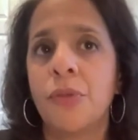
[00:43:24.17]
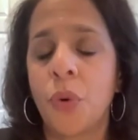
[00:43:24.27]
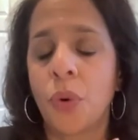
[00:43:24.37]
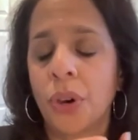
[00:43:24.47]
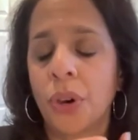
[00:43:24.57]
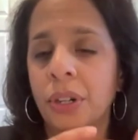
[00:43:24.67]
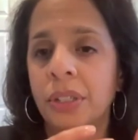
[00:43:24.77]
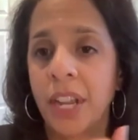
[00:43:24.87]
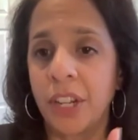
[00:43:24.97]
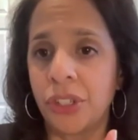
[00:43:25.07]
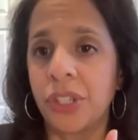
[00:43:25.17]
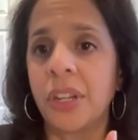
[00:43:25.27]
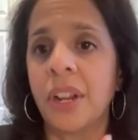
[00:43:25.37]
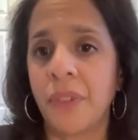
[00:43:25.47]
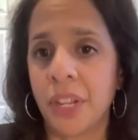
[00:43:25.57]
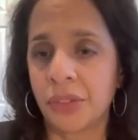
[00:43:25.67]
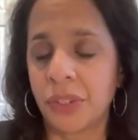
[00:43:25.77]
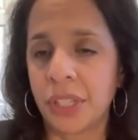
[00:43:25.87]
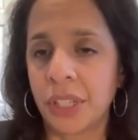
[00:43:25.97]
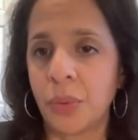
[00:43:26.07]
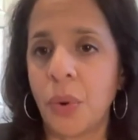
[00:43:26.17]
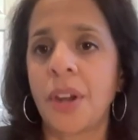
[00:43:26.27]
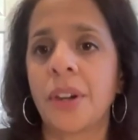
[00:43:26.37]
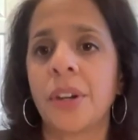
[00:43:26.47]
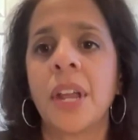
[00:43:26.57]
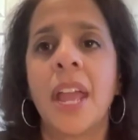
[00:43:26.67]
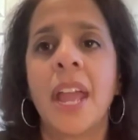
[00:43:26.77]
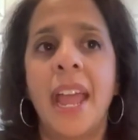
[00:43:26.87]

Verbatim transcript: for nitrogen and phosphorus in the water.